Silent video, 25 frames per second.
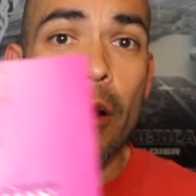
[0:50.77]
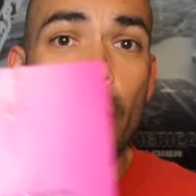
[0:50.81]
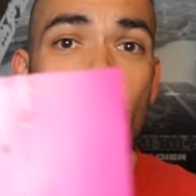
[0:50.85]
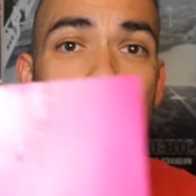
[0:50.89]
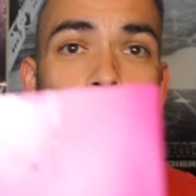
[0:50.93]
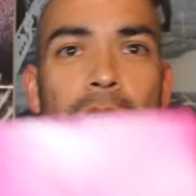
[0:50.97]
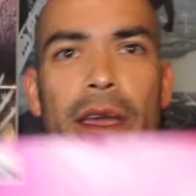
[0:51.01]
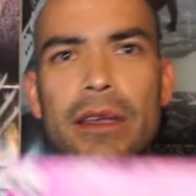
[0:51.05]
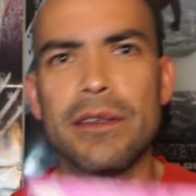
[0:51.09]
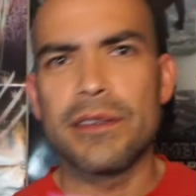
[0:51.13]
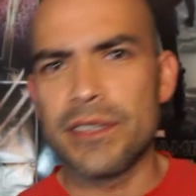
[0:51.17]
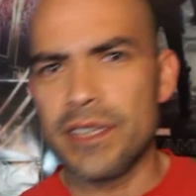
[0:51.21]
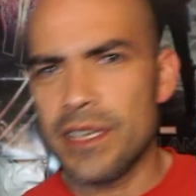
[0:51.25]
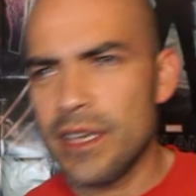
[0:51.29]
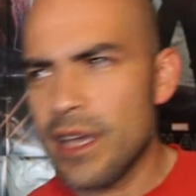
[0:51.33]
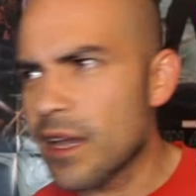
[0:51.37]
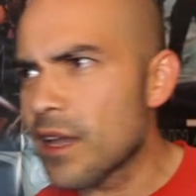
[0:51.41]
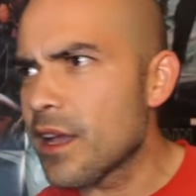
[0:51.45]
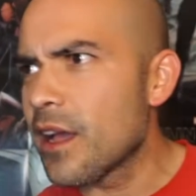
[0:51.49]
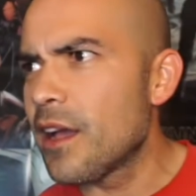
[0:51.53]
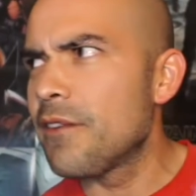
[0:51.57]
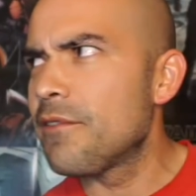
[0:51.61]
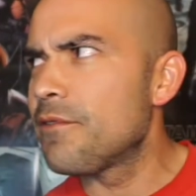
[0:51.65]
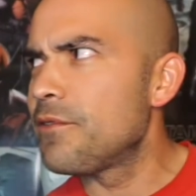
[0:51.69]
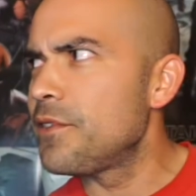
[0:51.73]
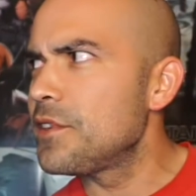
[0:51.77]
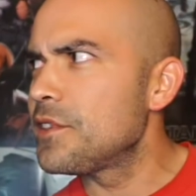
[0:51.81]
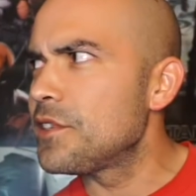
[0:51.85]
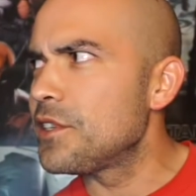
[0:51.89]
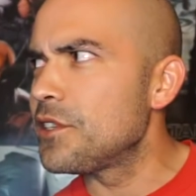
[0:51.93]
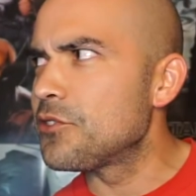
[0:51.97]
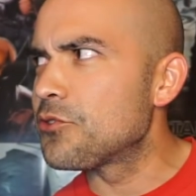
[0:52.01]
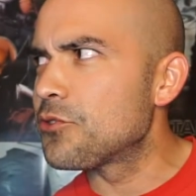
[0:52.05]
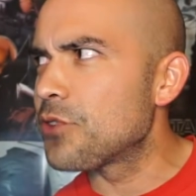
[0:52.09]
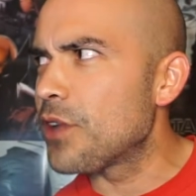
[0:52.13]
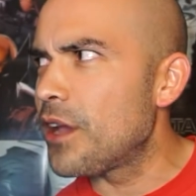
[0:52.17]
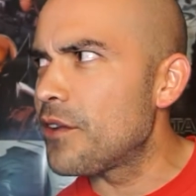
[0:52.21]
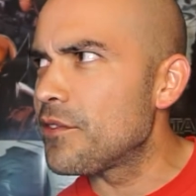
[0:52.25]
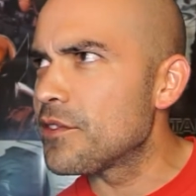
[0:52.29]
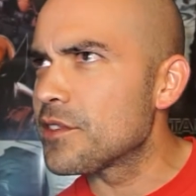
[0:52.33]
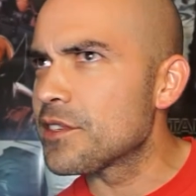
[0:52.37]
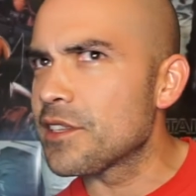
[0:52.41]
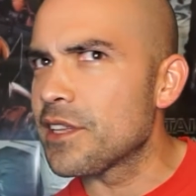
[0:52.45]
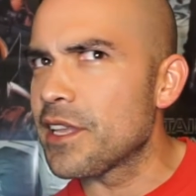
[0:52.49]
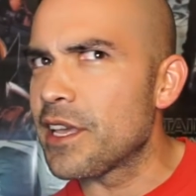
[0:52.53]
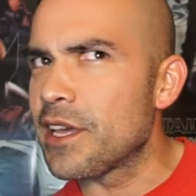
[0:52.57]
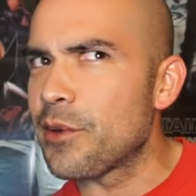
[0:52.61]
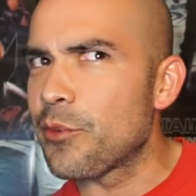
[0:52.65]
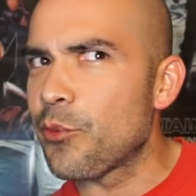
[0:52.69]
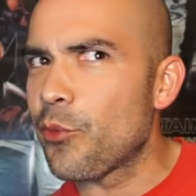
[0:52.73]
Okay, see, I got VC's
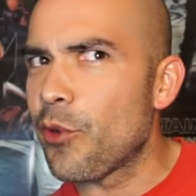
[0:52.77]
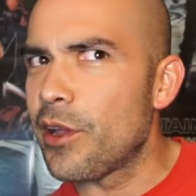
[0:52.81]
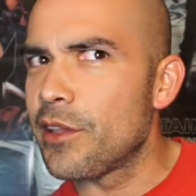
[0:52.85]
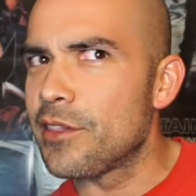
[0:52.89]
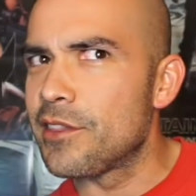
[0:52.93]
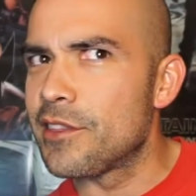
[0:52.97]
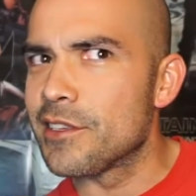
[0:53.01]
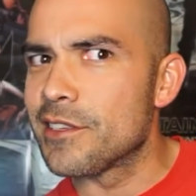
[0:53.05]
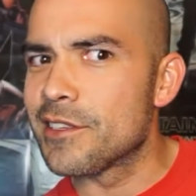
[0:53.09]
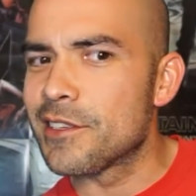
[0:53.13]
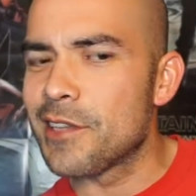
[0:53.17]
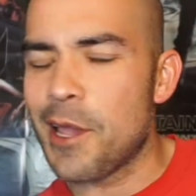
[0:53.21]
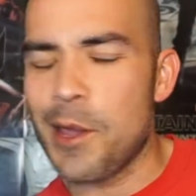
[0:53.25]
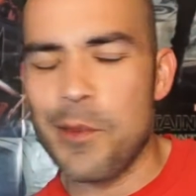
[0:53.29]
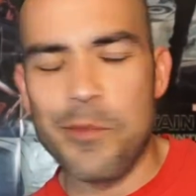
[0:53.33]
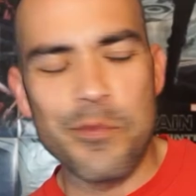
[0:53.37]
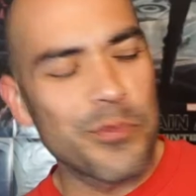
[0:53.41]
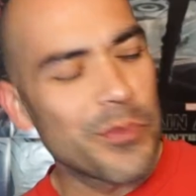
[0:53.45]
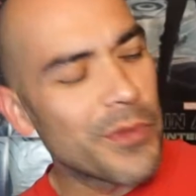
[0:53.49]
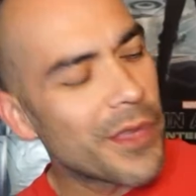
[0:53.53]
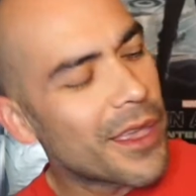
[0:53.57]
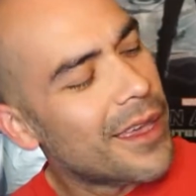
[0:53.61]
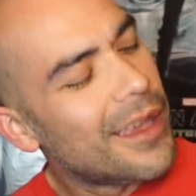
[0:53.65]
Travis Lanham right this time.